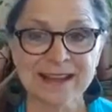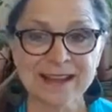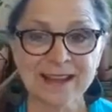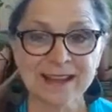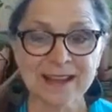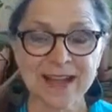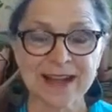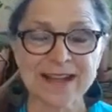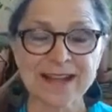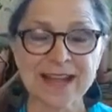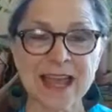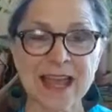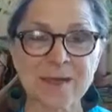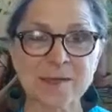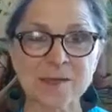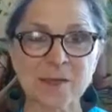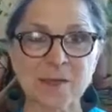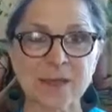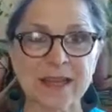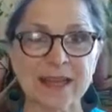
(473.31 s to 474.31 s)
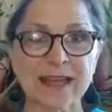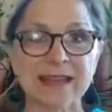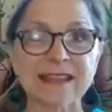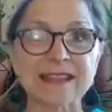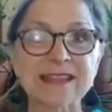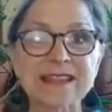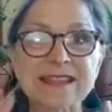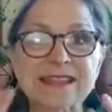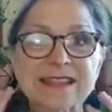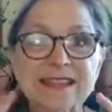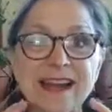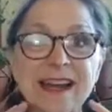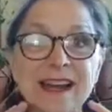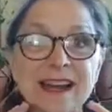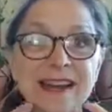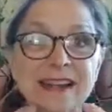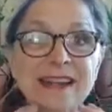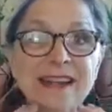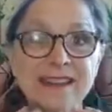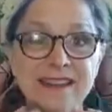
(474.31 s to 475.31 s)
a lot of times we get
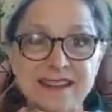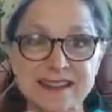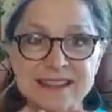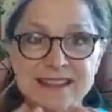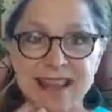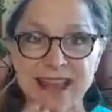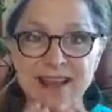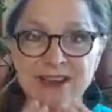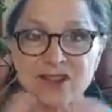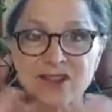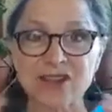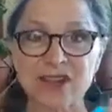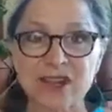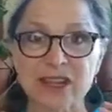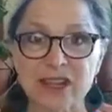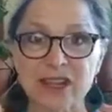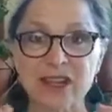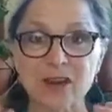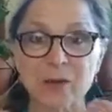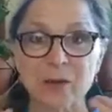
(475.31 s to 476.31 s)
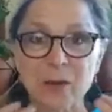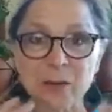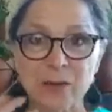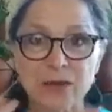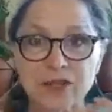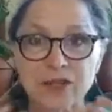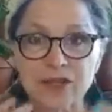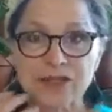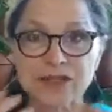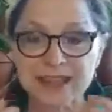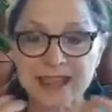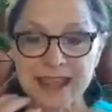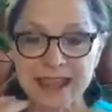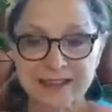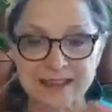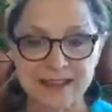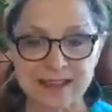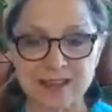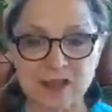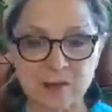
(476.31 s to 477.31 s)
stuck in this energy here where we just
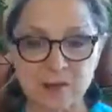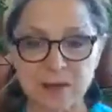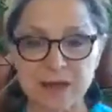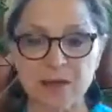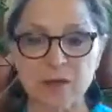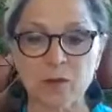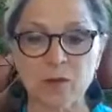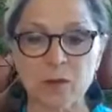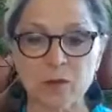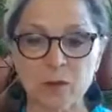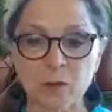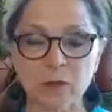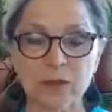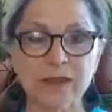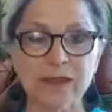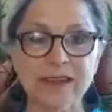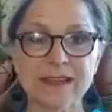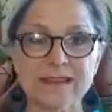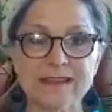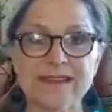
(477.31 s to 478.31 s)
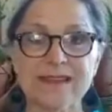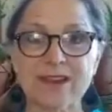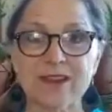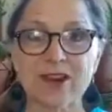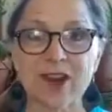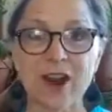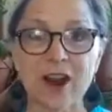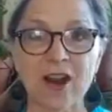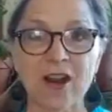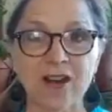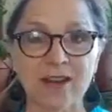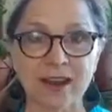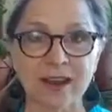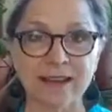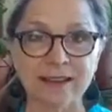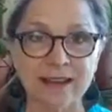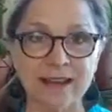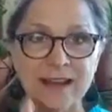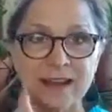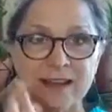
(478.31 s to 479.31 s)
can't speak what really is in our heart
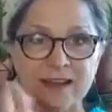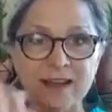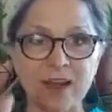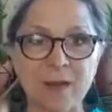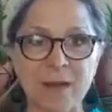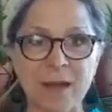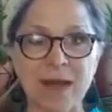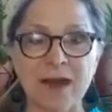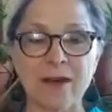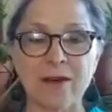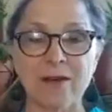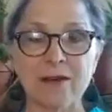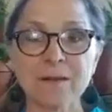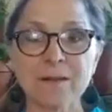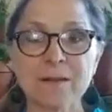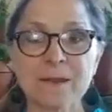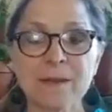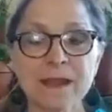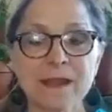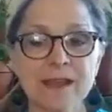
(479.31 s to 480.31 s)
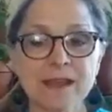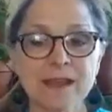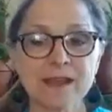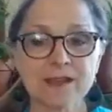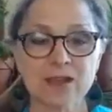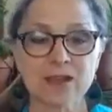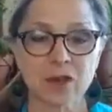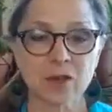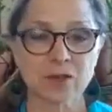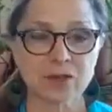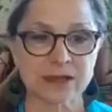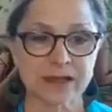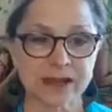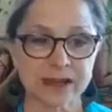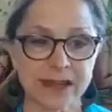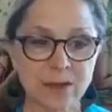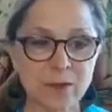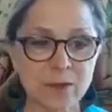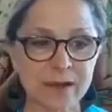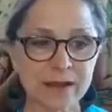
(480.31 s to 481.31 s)
and let it come out. So
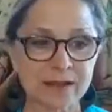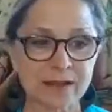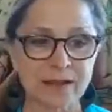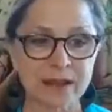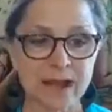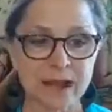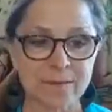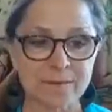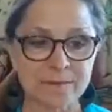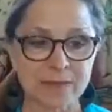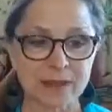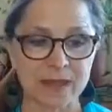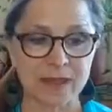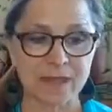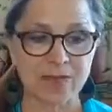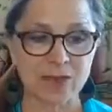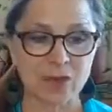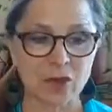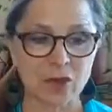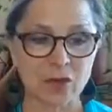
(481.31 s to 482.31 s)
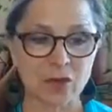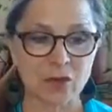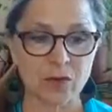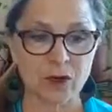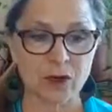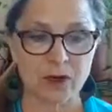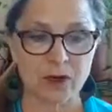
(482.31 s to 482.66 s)
today I want to give you a